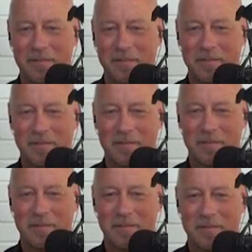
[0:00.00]

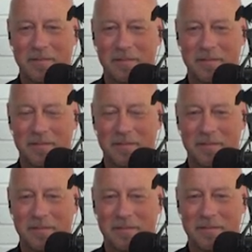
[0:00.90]

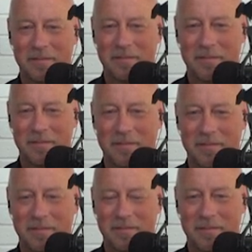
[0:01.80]

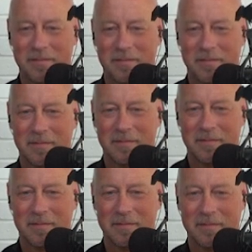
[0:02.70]

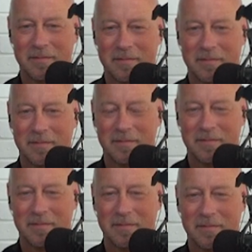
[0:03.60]

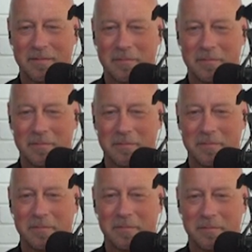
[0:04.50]

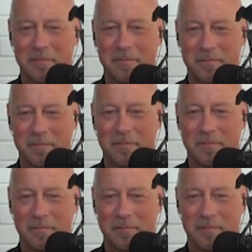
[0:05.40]

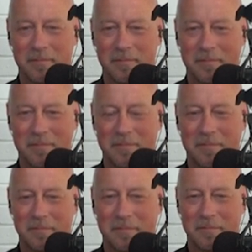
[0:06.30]

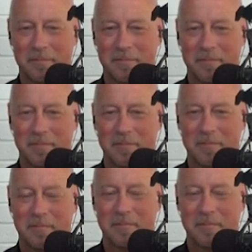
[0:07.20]
[no speech]